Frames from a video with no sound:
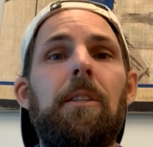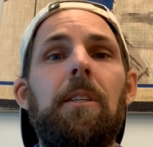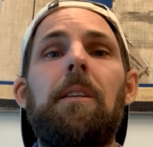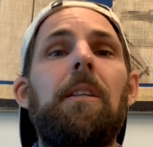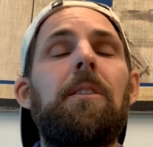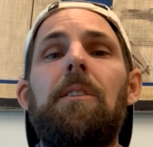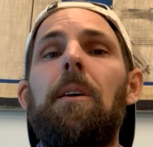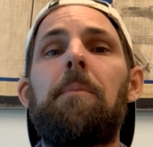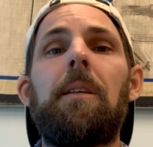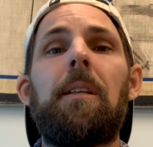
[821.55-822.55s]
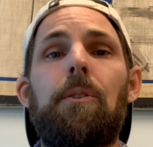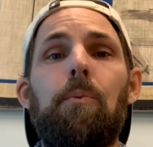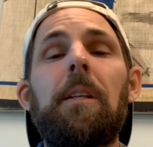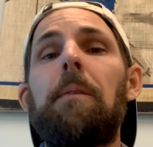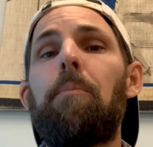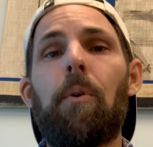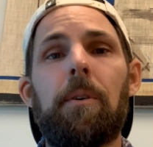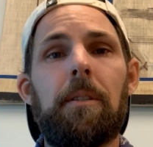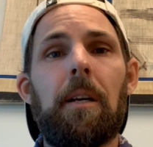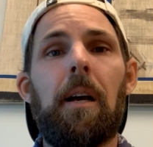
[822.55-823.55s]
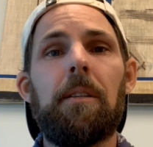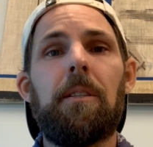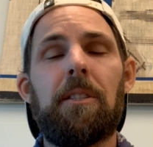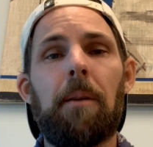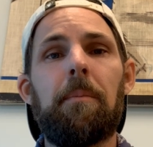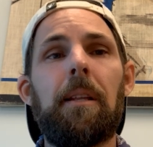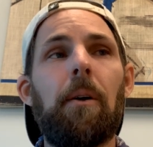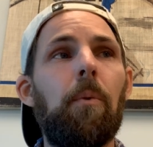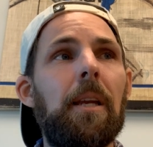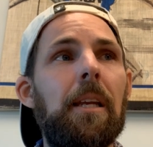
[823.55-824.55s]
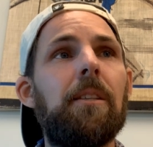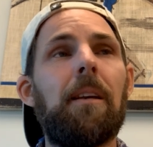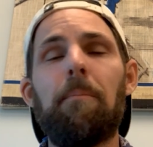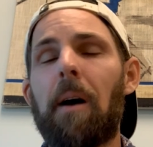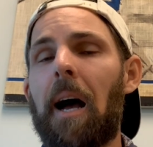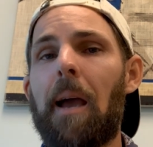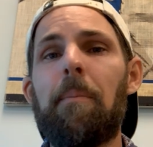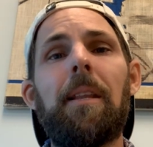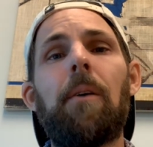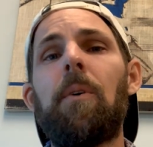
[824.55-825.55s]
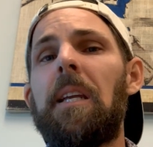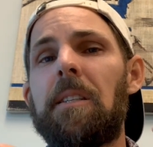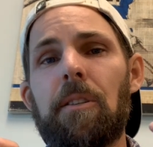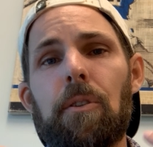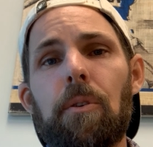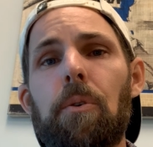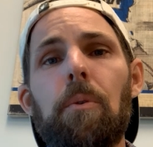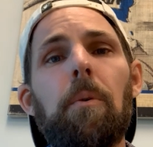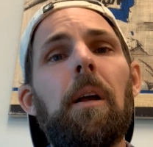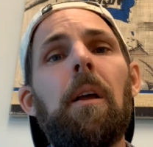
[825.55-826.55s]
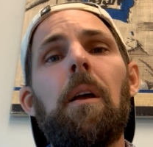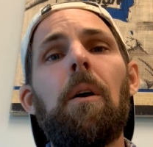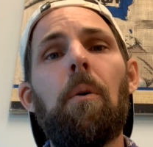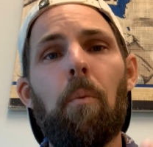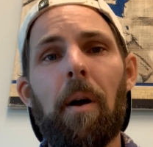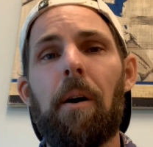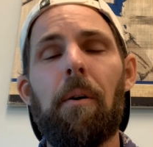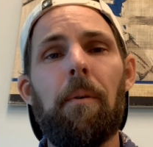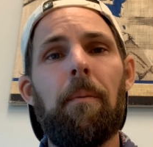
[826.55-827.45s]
Listen, this is something that's really important to us. It's something that we need to imbibe and that we need to do well.